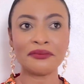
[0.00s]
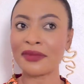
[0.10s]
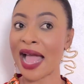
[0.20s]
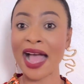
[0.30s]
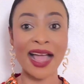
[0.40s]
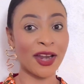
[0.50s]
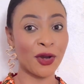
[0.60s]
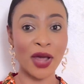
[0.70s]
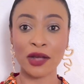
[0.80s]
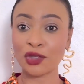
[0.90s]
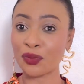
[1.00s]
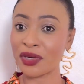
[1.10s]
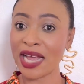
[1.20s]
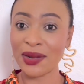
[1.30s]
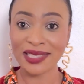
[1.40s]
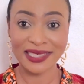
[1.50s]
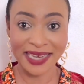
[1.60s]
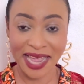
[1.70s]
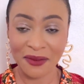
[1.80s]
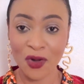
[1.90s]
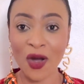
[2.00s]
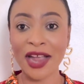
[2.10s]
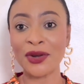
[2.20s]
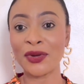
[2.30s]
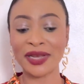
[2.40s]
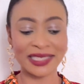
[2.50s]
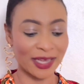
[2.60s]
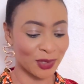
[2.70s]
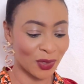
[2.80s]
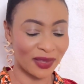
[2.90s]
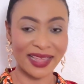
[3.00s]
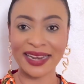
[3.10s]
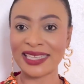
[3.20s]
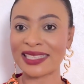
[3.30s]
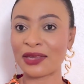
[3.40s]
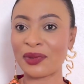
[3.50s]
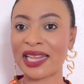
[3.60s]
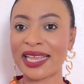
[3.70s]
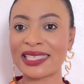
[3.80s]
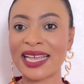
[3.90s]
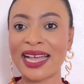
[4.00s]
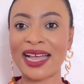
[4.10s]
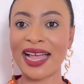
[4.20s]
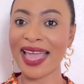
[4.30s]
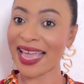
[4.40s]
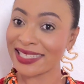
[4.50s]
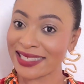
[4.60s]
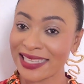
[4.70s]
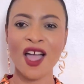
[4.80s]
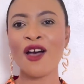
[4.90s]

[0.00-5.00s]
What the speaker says: I don't know how to pronounce them. All I know is I saw that they start with the letter X.